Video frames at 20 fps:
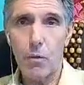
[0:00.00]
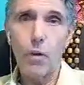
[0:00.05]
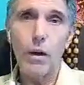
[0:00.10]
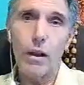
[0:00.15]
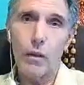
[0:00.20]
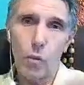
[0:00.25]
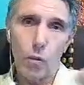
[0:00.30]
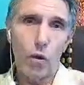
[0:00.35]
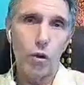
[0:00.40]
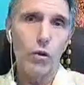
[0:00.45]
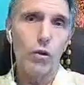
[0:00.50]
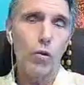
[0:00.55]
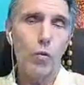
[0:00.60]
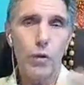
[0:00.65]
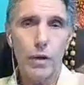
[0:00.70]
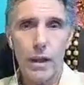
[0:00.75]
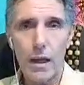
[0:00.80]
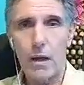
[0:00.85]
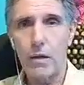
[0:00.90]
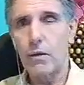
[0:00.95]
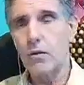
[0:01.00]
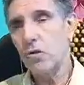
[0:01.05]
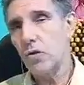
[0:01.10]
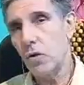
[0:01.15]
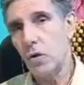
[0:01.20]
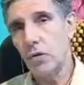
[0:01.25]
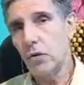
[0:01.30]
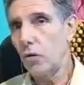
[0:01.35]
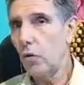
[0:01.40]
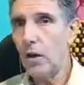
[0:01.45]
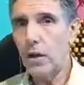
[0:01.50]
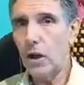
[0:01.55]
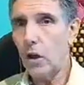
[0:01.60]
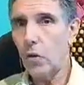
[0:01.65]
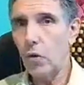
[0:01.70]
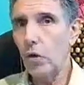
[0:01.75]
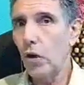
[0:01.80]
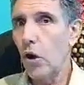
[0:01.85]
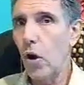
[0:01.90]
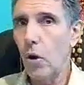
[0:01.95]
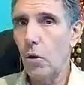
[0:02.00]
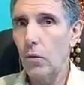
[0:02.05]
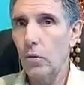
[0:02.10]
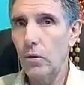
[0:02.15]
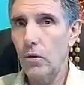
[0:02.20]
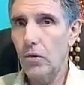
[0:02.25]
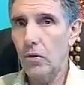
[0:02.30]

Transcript: well, water without salt you are not going to hold.